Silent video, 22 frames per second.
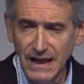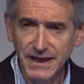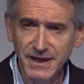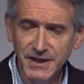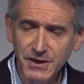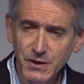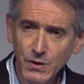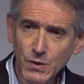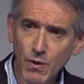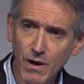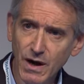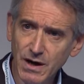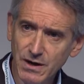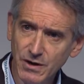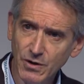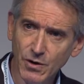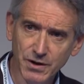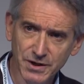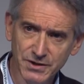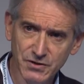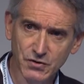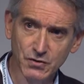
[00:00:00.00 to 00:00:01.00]
you are
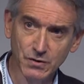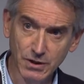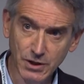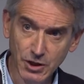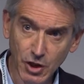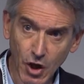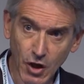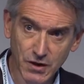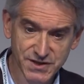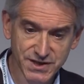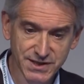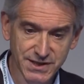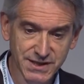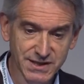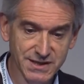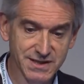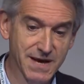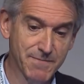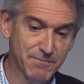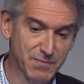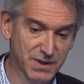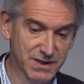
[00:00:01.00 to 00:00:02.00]
going to lose
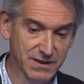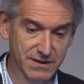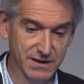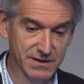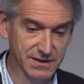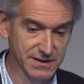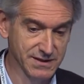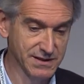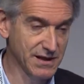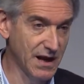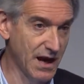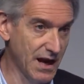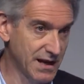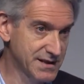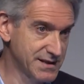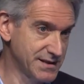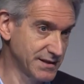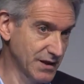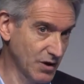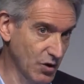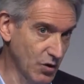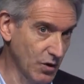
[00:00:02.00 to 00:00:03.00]
independence as
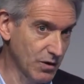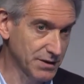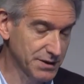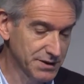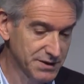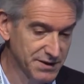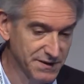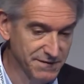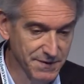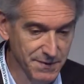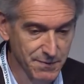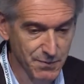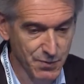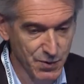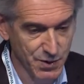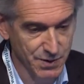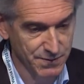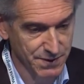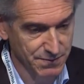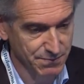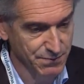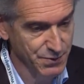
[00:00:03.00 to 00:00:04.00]
the cognitive
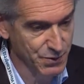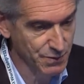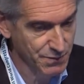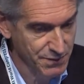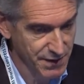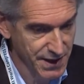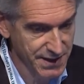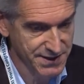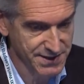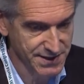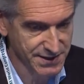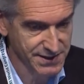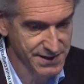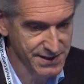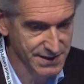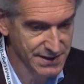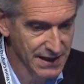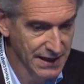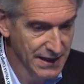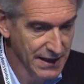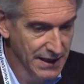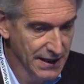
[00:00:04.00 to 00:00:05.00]
impairment progresses.
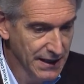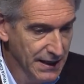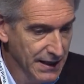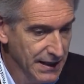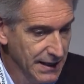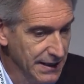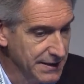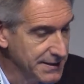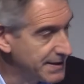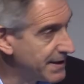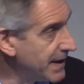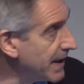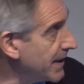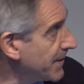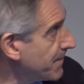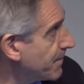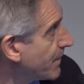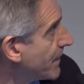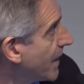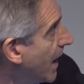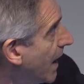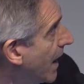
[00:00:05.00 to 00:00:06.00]
And
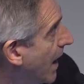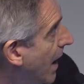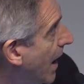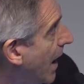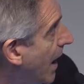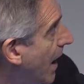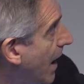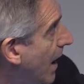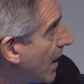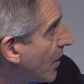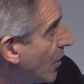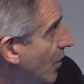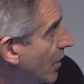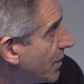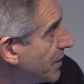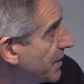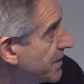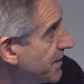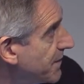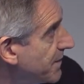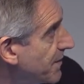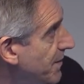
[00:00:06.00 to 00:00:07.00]
then
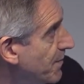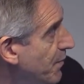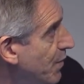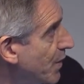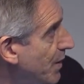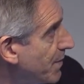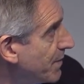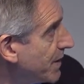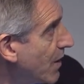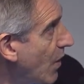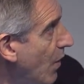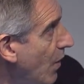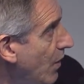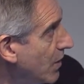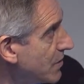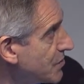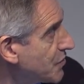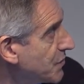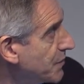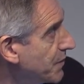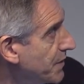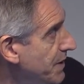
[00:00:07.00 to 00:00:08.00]
cognitive impairment
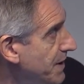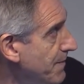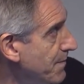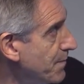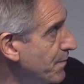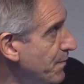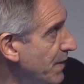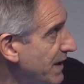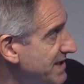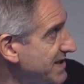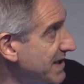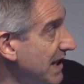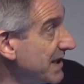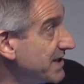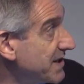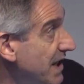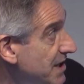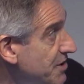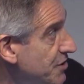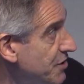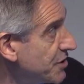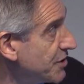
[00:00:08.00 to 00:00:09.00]
also impacts
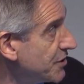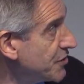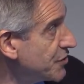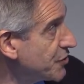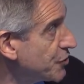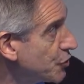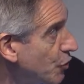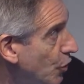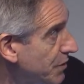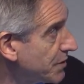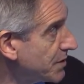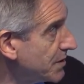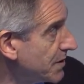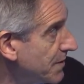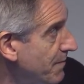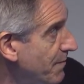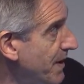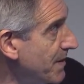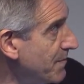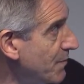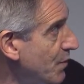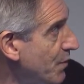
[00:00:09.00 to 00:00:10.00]
attention, short-term
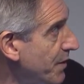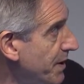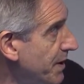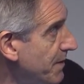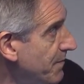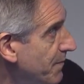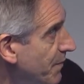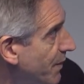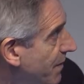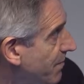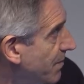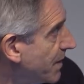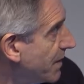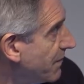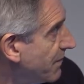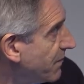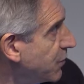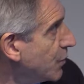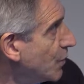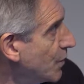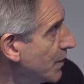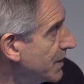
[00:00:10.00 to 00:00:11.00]
memory, verbal
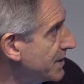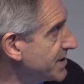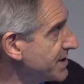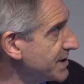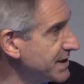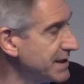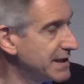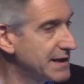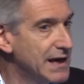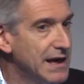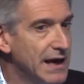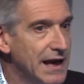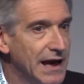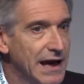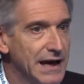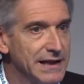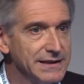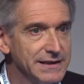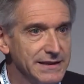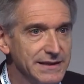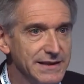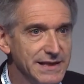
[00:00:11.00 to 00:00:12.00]
fluency,
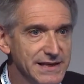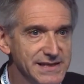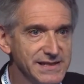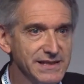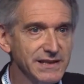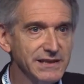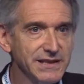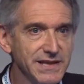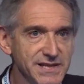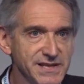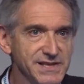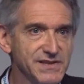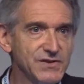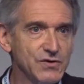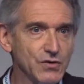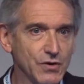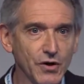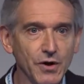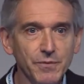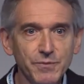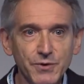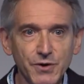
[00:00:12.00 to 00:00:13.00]
and this leads to
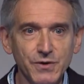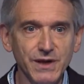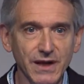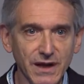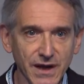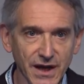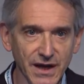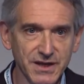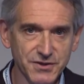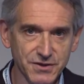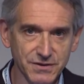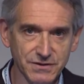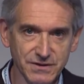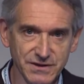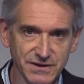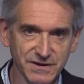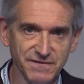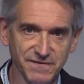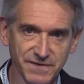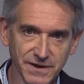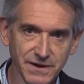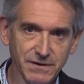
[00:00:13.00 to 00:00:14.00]
communication
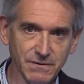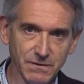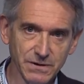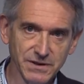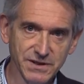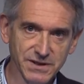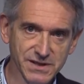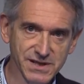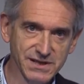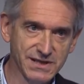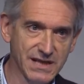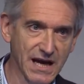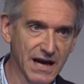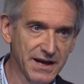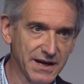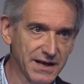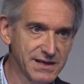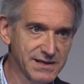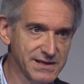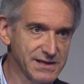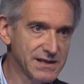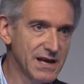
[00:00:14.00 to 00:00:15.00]
difficulties. That
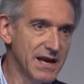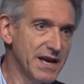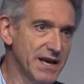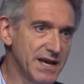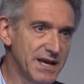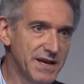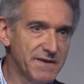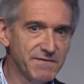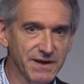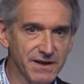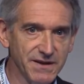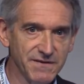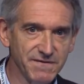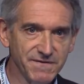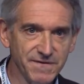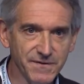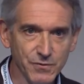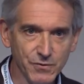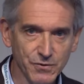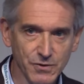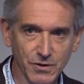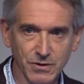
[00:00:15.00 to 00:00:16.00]
is, even if
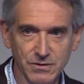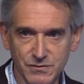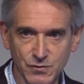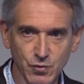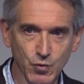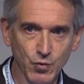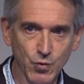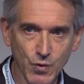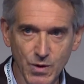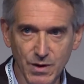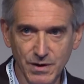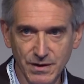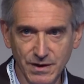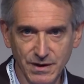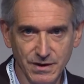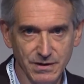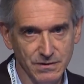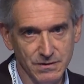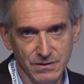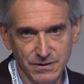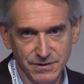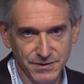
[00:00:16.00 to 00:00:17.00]
you don't work
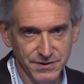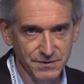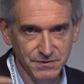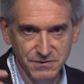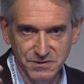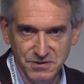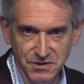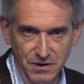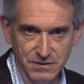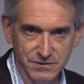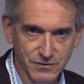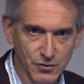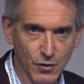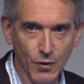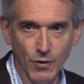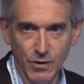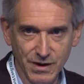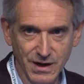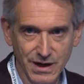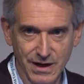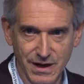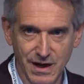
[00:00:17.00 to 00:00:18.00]
or you don't
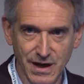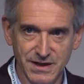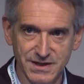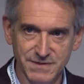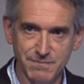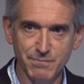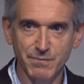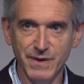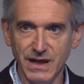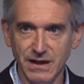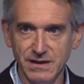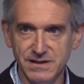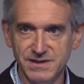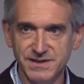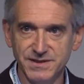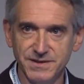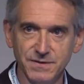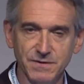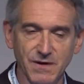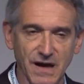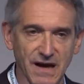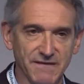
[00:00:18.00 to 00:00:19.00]
organize meals,
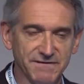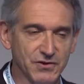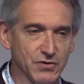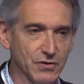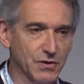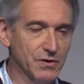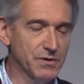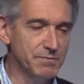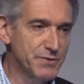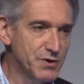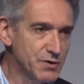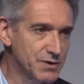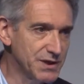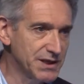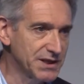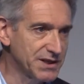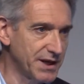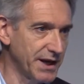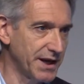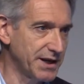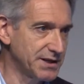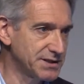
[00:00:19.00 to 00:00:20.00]
you have to
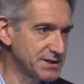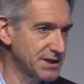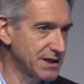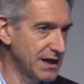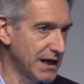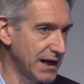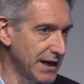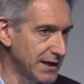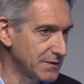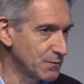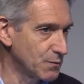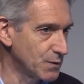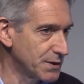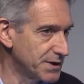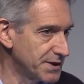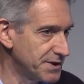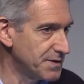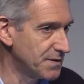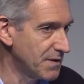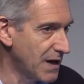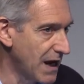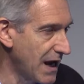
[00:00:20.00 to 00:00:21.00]
communicate, and when
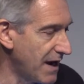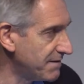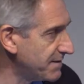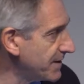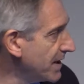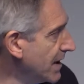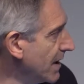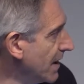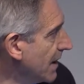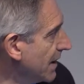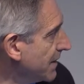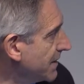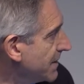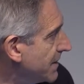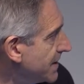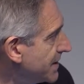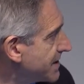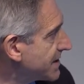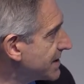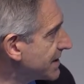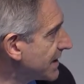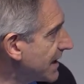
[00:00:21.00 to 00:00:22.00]
you have
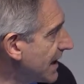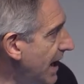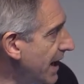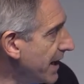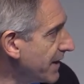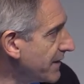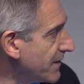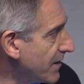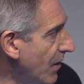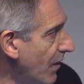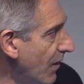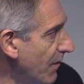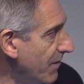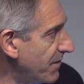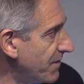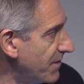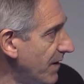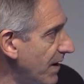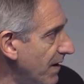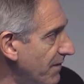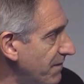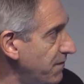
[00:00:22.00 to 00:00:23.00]
this kind of
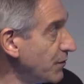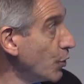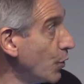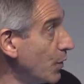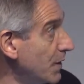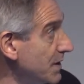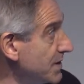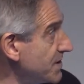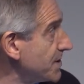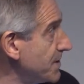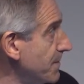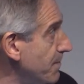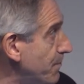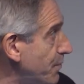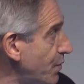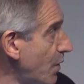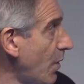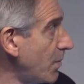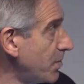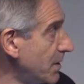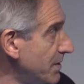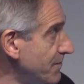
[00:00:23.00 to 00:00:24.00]
fluency
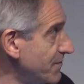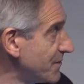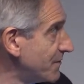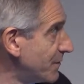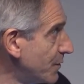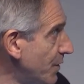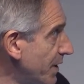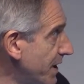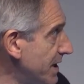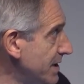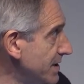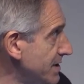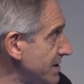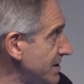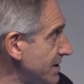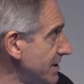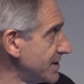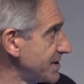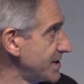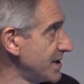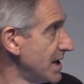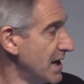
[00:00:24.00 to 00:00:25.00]
problems, for
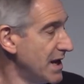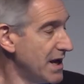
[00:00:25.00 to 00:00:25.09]
instance,